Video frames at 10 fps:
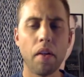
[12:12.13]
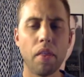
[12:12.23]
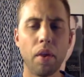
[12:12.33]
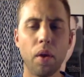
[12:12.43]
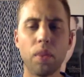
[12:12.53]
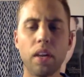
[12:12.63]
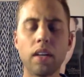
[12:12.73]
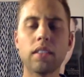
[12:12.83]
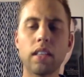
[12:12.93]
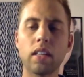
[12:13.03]
Though
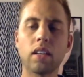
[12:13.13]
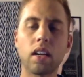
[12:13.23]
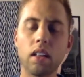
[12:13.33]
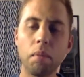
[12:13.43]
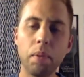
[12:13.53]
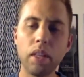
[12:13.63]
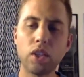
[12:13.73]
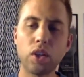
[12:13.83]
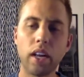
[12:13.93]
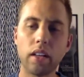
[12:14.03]
there's a clip in the
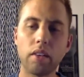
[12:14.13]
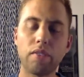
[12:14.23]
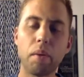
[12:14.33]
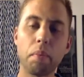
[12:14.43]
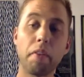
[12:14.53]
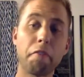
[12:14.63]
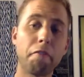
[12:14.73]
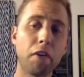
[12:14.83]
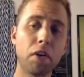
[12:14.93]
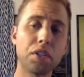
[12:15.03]
trailer from the
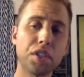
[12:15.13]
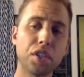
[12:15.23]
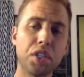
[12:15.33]
first